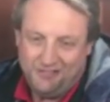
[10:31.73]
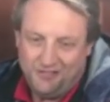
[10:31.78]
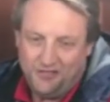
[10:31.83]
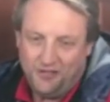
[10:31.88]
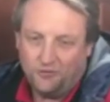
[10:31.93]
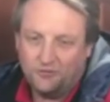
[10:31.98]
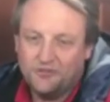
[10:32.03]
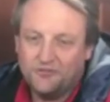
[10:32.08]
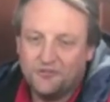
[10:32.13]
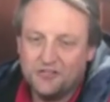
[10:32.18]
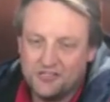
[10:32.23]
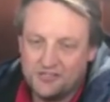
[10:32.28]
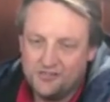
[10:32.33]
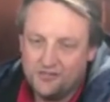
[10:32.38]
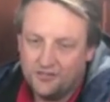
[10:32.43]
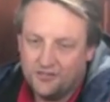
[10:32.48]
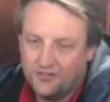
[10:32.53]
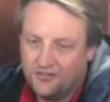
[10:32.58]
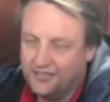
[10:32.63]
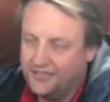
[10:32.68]
the only reason
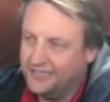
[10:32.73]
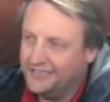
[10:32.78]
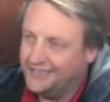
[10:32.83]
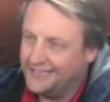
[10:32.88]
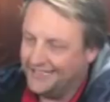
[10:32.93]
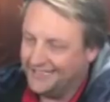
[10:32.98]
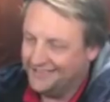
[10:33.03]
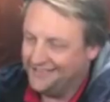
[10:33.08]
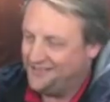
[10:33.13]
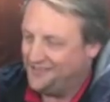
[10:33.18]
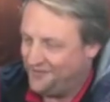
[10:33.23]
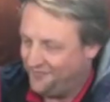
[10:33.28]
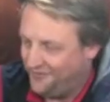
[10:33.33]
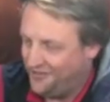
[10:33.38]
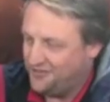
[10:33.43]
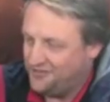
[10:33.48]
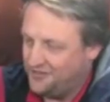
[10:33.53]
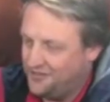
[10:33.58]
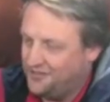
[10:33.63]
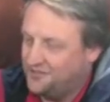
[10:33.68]
you're going to need that is if
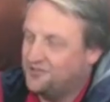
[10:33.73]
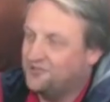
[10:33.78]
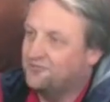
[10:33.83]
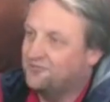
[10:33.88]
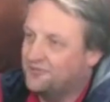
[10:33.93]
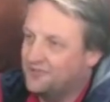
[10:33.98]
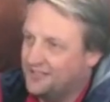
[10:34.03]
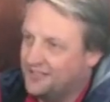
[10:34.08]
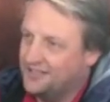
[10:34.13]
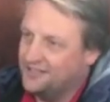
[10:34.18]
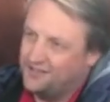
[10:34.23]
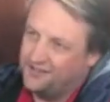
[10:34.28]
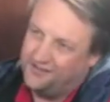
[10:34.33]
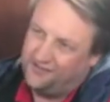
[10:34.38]
there's an issue with this,